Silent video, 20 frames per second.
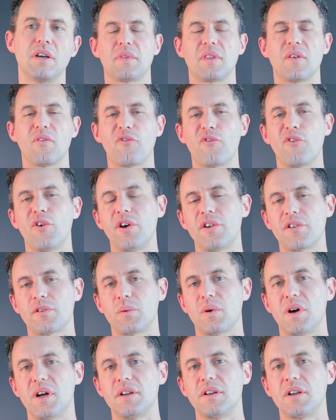The first
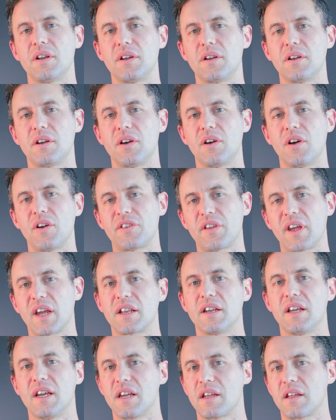one, a
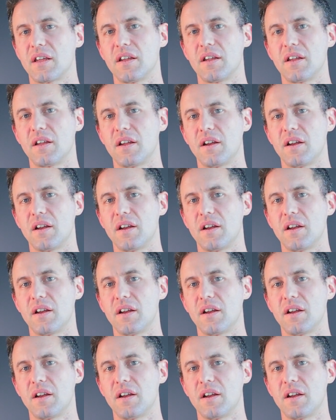technique